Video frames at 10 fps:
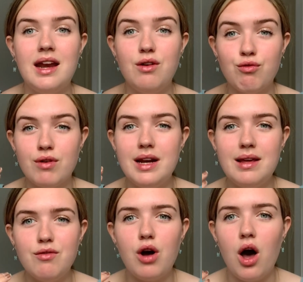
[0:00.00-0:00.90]
and it
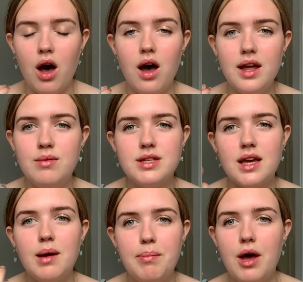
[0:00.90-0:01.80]
really hurt. It was
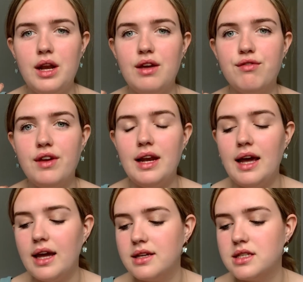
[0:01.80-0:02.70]
like a burning feeling.